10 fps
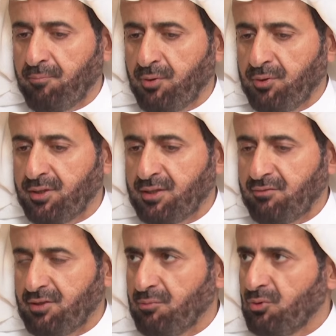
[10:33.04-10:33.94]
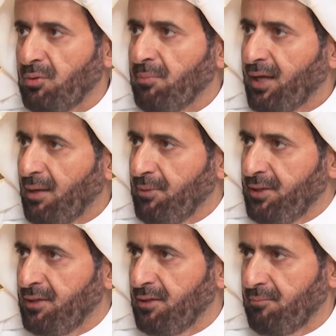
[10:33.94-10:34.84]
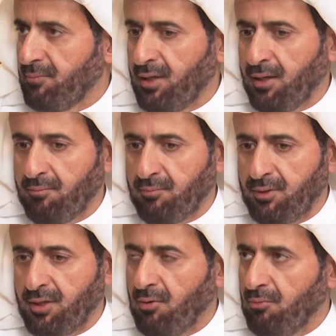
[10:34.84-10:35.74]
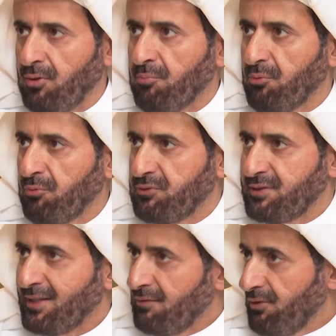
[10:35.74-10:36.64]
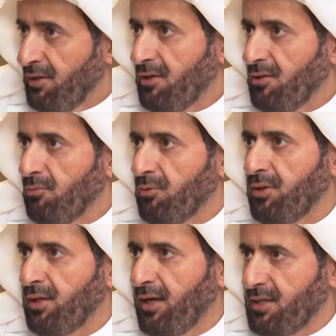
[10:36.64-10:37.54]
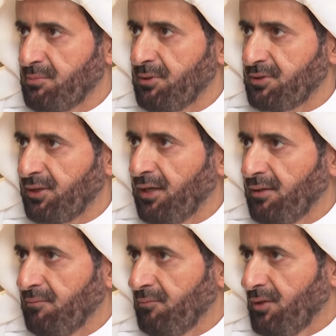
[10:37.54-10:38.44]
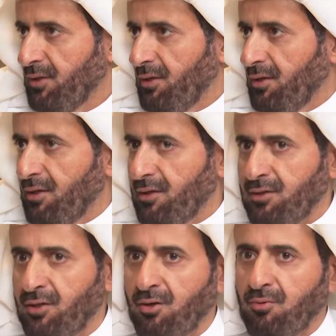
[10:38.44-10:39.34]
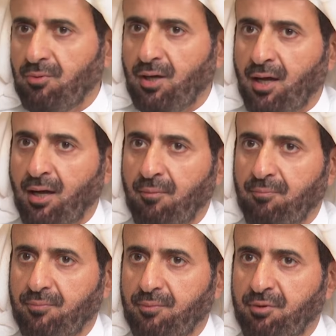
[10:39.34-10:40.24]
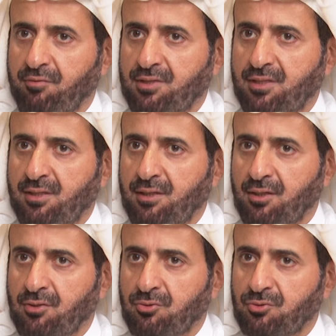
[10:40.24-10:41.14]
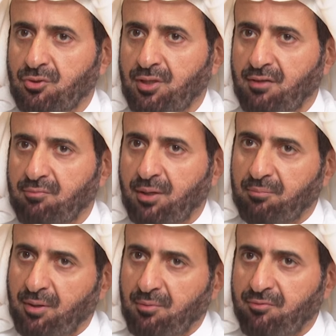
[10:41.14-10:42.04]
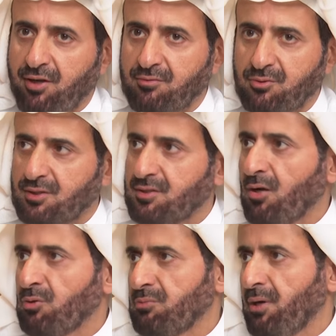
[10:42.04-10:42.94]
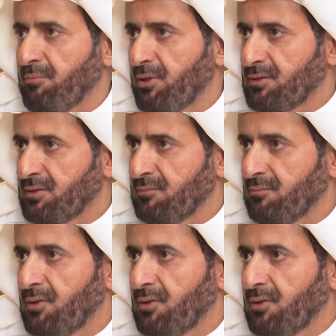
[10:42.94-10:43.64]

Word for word: connectivity between Mecca and Medina now improved significantly with the high-speed train. Yeah, the Haramain train. You know, previously it used to take about probably 5 to 6 hours by bus,